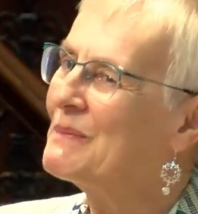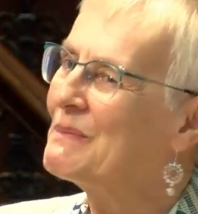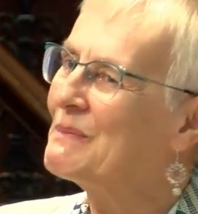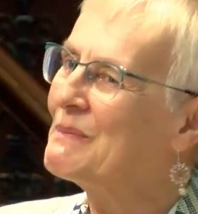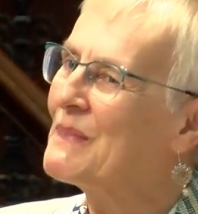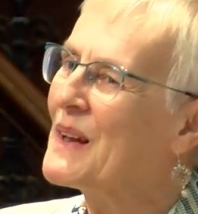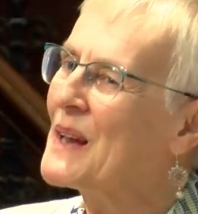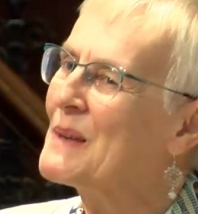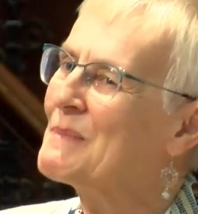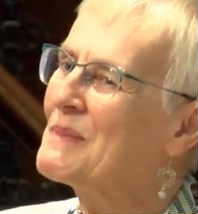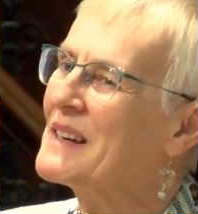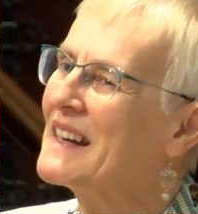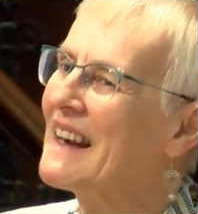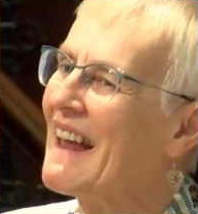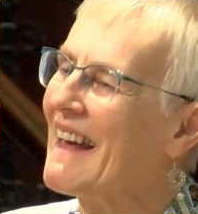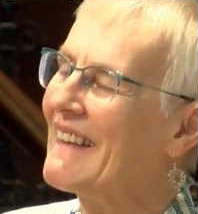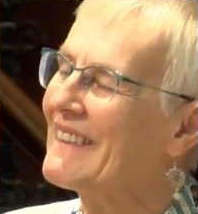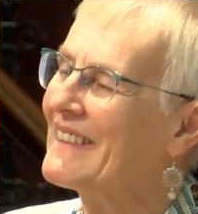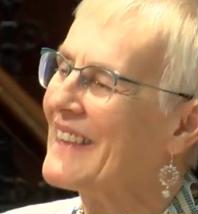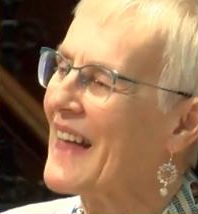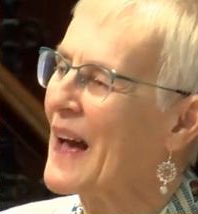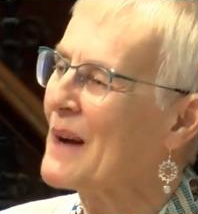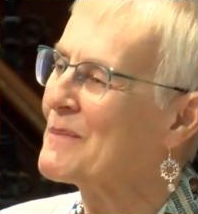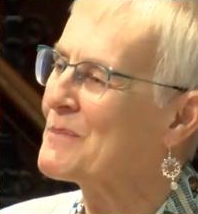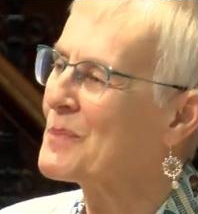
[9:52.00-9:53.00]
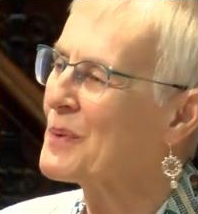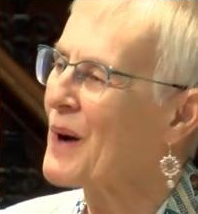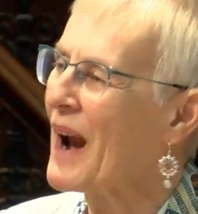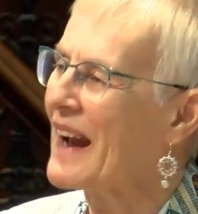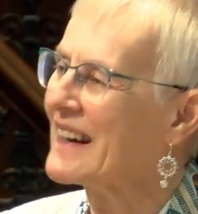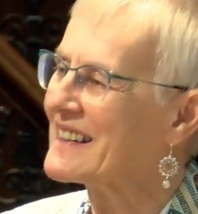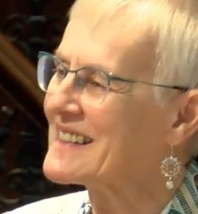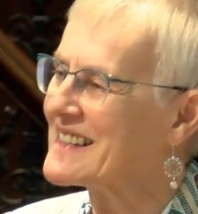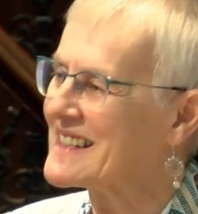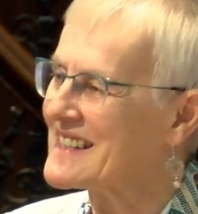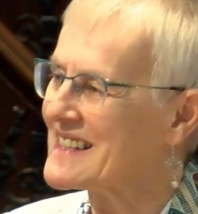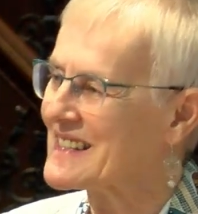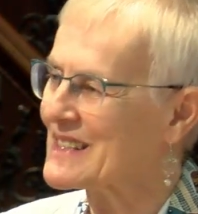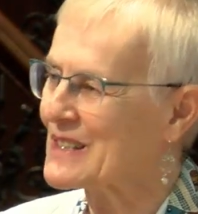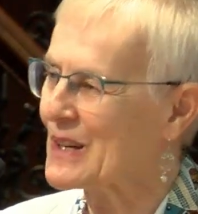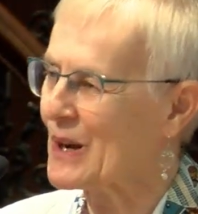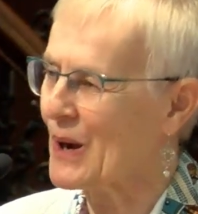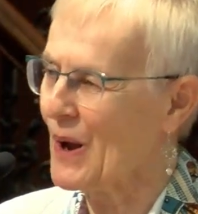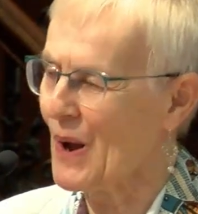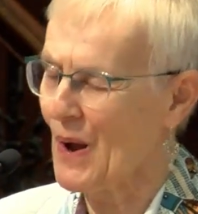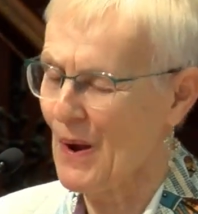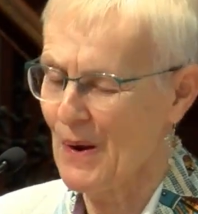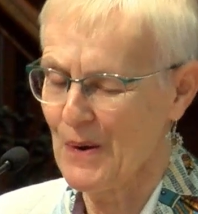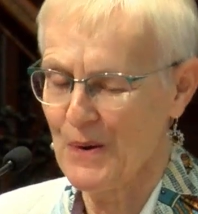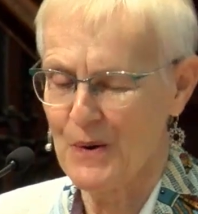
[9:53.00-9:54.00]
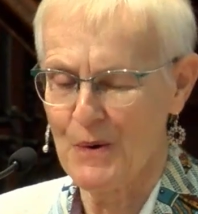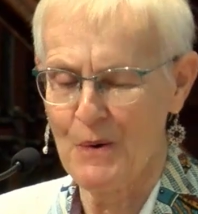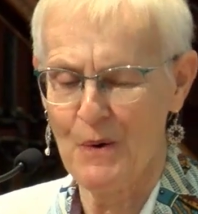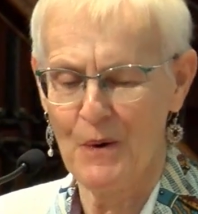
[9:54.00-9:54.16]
Maybe let that practice go.